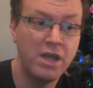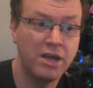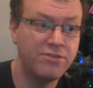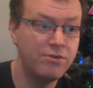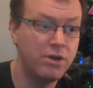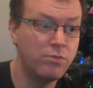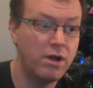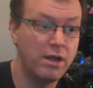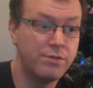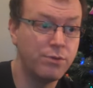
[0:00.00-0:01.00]
I don't know
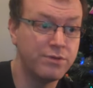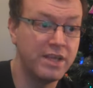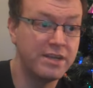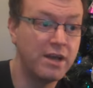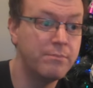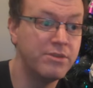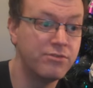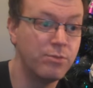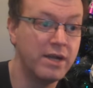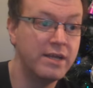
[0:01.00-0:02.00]
why I thought they'd come
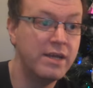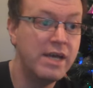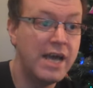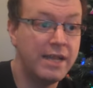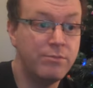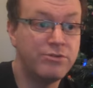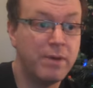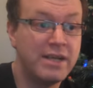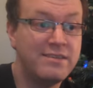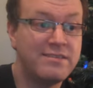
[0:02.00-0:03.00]
this way, and it was
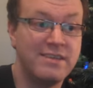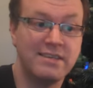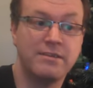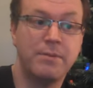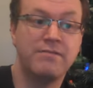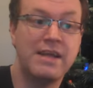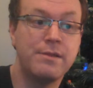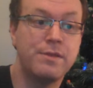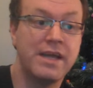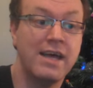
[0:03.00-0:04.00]
my instinct above
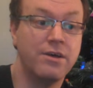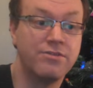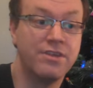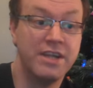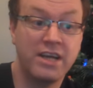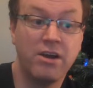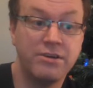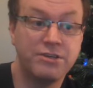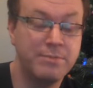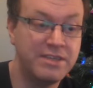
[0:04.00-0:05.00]
anything else that
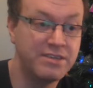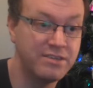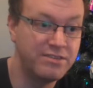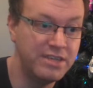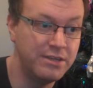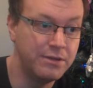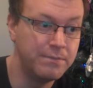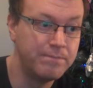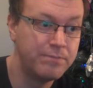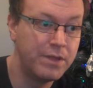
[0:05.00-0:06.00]
encouraged me to continue.
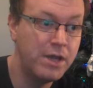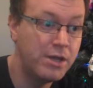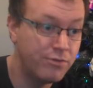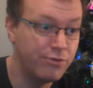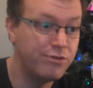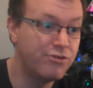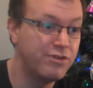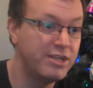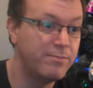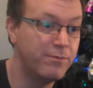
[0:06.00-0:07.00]
Through the
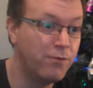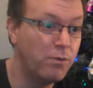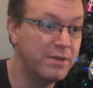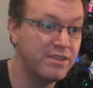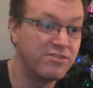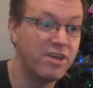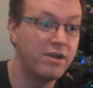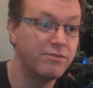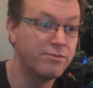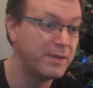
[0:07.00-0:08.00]
trees before me the
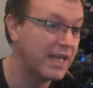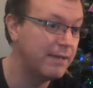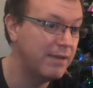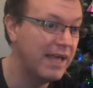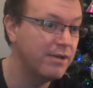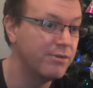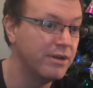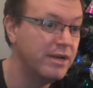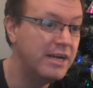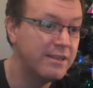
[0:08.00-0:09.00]
sirens became
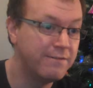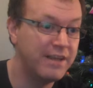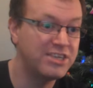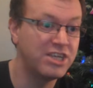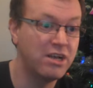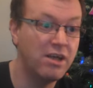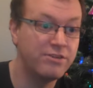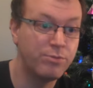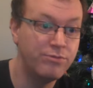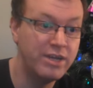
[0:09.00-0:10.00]
louder, the flashing
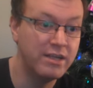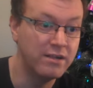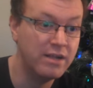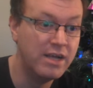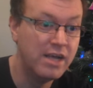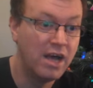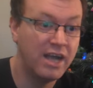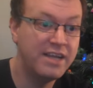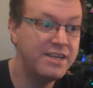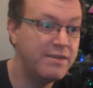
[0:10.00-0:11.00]
lights were real.
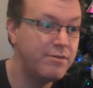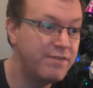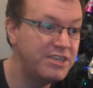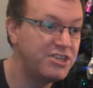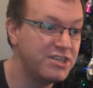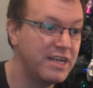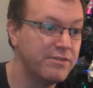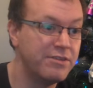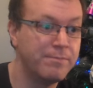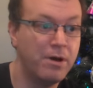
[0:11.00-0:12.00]
I had never ventured
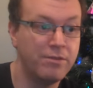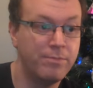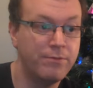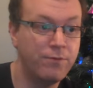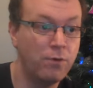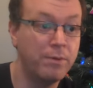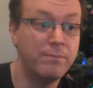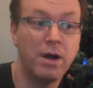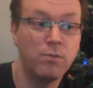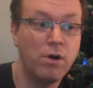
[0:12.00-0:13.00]
down this path before,
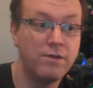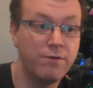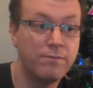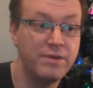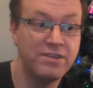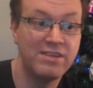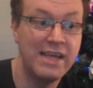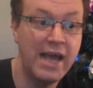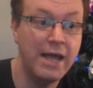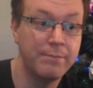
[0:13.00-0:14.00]
but my wife
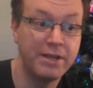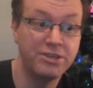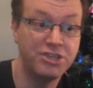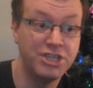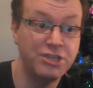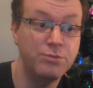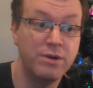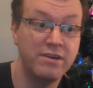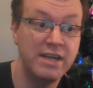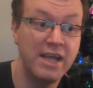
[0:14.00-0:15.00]
obviously had, because she knew
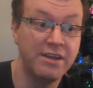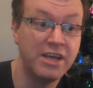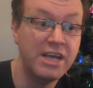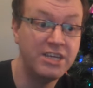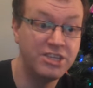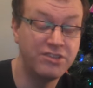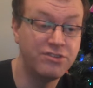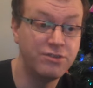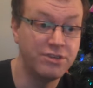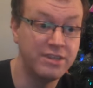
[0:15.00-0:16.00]
where it led. She
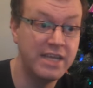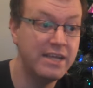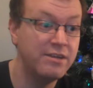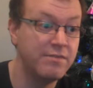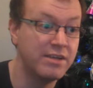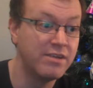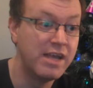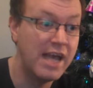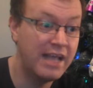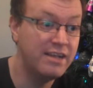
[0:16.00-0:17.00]
stood at the end of it,
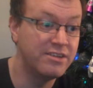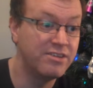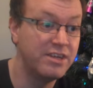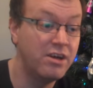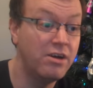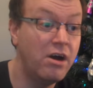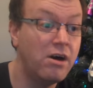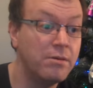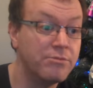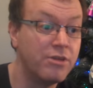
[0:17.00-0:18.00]
Elliot in her
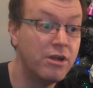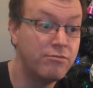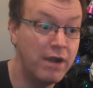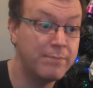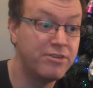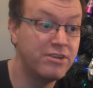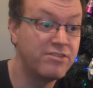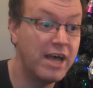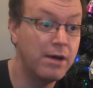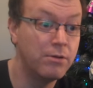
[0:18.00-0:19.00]
arms, wrapped in a
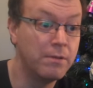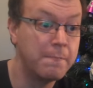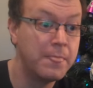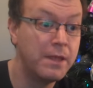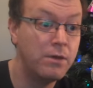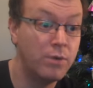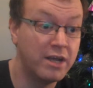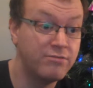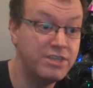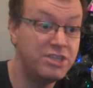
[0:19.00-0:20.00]
towel. When
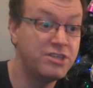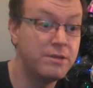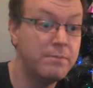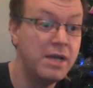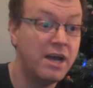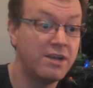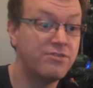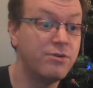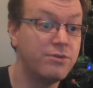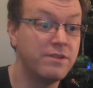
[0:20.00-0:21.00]
I reached them, I
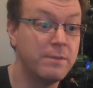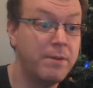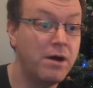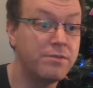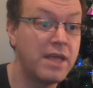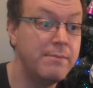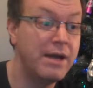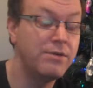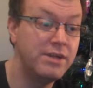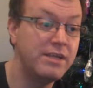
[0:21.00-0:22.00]
saw that the path came
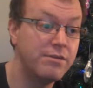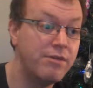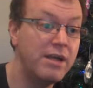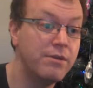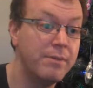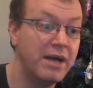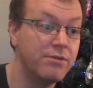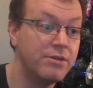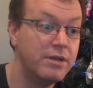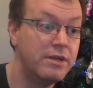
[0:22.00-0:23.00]
out near the
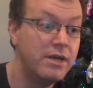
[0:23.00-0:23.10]
roundabout.